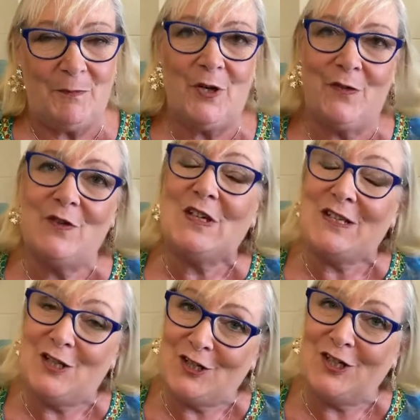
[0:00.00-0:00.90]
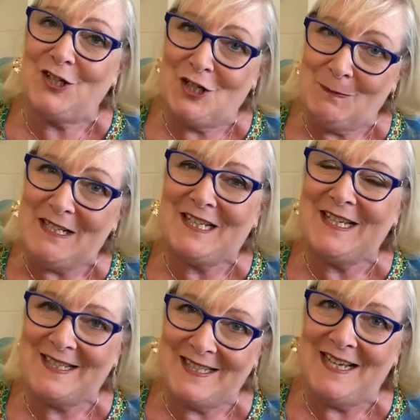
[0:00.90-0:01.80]
of birth that determines
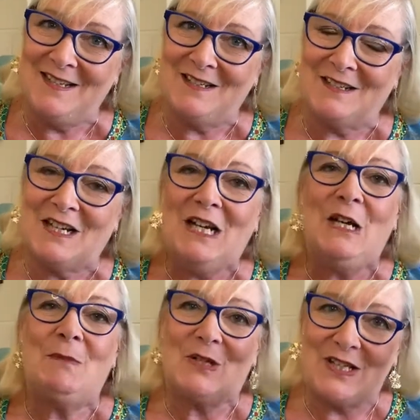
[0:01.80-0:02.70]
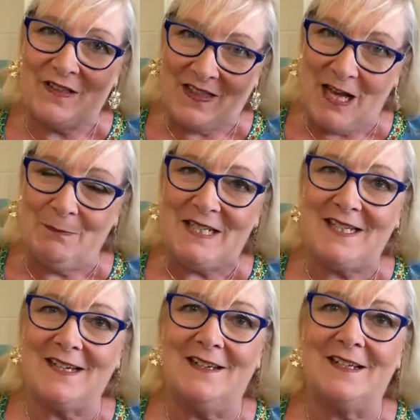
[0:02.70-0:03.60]
the ascendant. Because at that
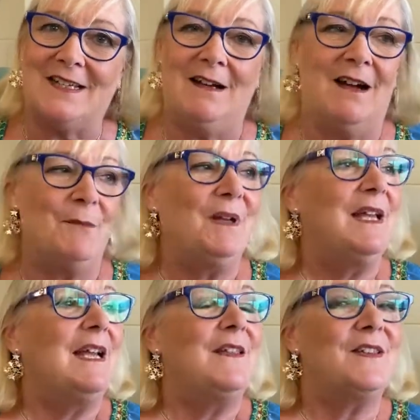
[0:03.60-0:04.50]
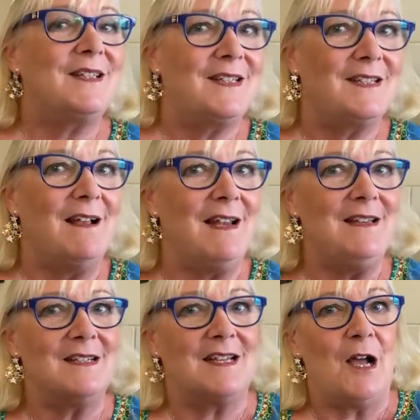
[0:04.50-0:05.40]
particular time, the
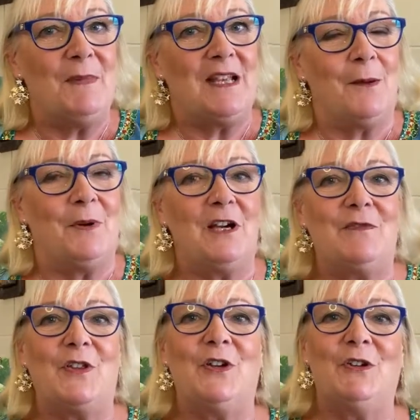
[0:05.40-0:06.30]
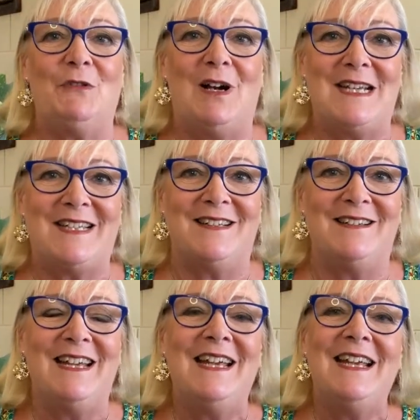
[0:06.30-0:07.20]
sign that's coming up over the
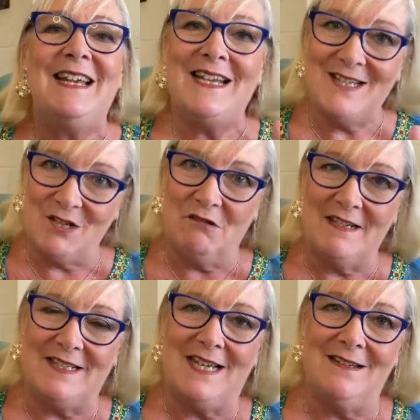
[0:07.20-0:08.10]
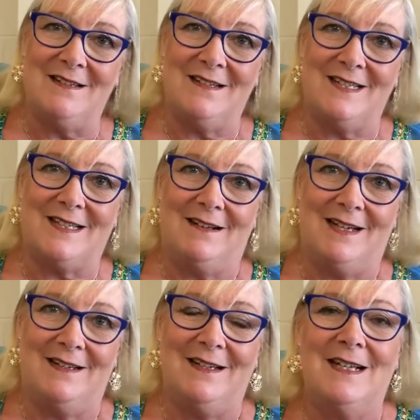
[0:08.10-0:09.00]
horizon is your ascendant
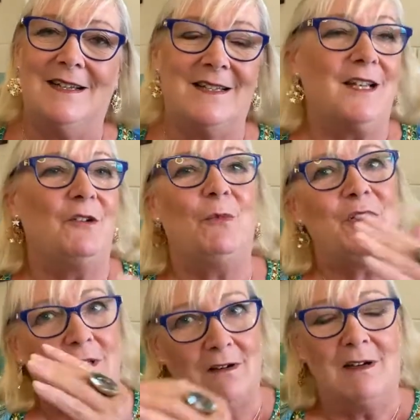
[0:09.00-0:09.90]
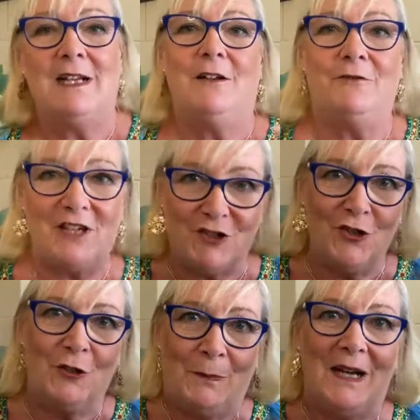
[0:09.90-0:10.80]
sign. So with our
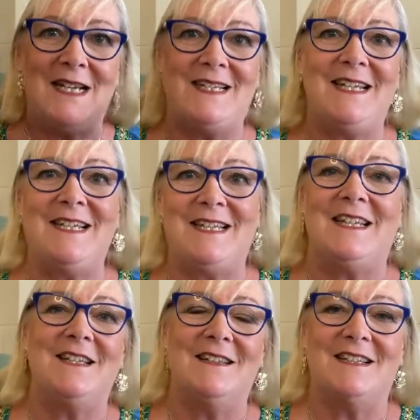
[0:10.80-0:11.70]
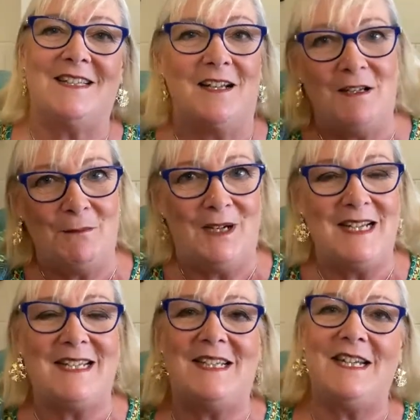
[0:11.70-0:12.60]
fictional Pisces sun in
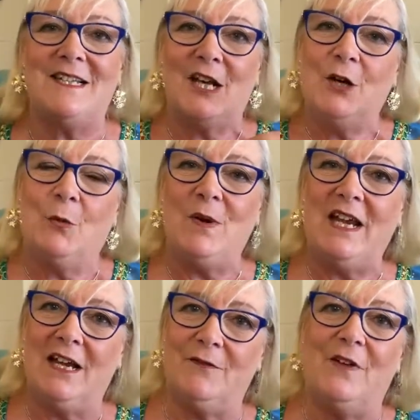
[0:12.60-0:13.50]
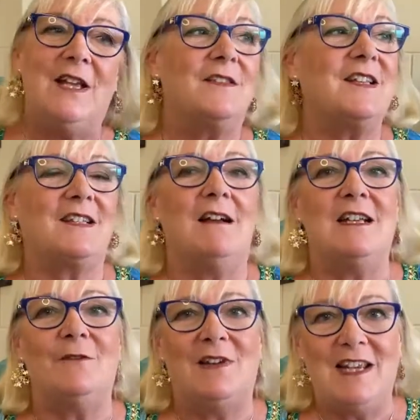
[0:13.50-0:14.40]
Pisces, we have the
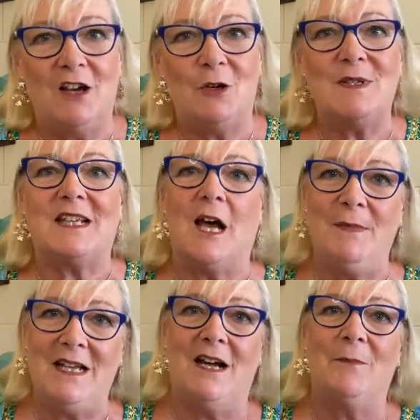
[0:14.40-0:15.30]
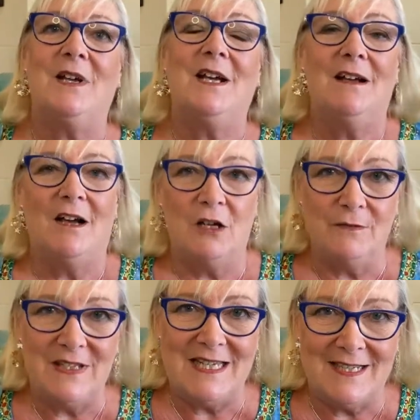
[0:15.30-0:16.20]
sign of Leo was coming up
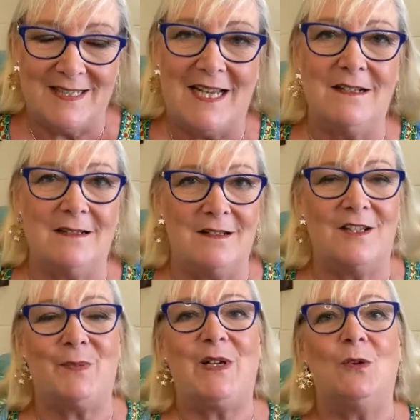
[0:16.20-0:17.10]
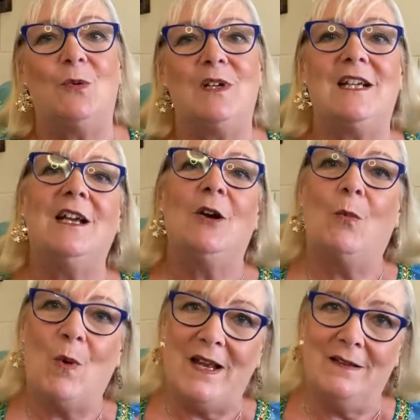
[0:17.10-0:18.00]
over the ascendant, as we call it,
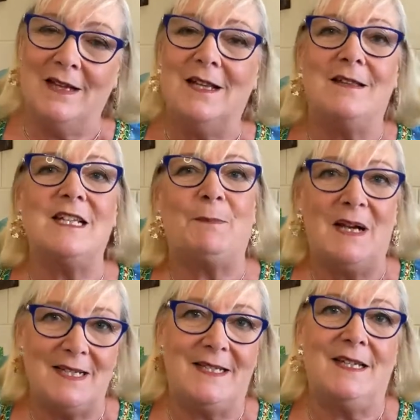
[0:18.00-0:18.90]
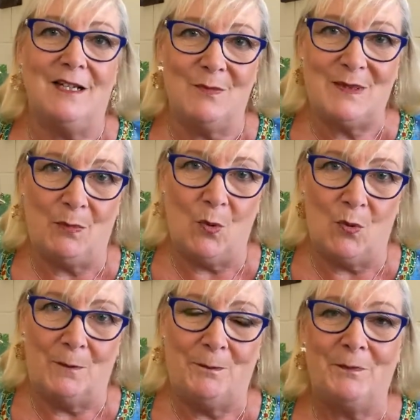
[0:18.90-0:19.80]
when this Piscean was
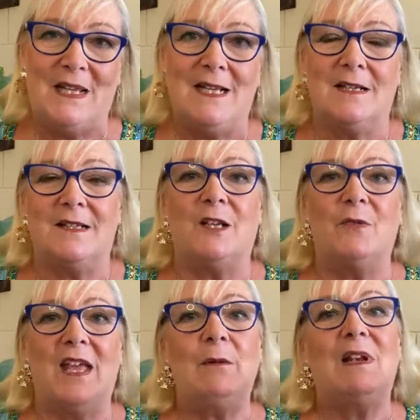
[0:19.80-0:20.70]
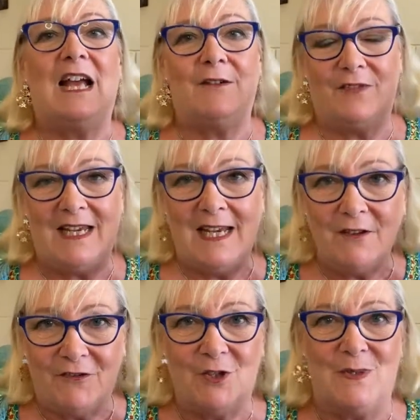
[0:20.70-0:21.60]
born. So they will have
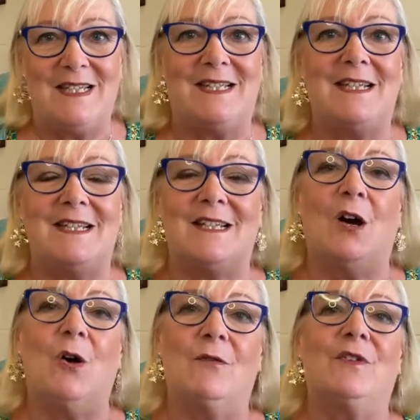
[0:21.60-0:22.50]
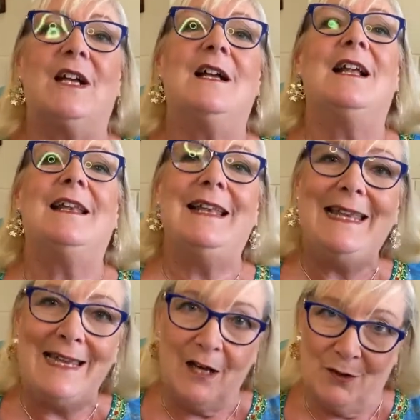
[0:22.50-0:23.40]
influences of
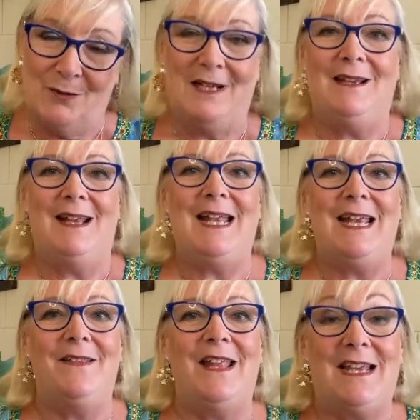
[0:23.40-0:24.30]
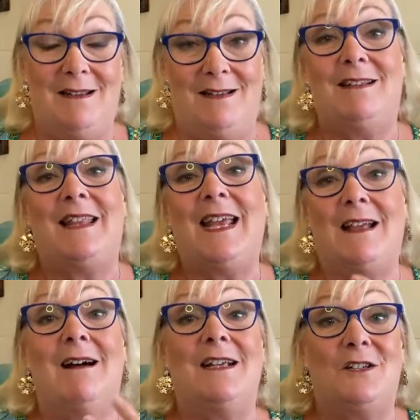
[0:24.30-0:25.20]
Leo in their
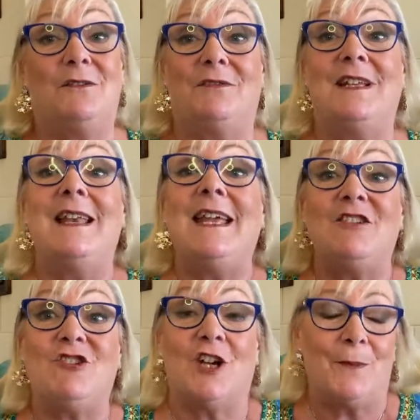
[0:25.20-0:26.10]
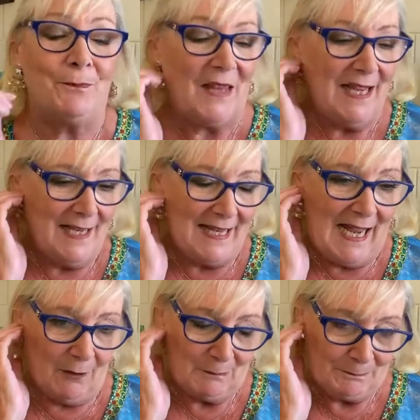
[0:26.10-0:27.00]
kind of nature.
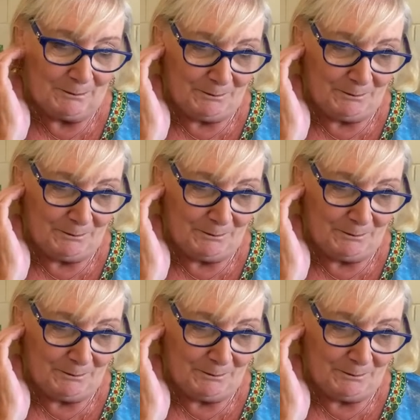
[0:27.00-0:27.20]
Now,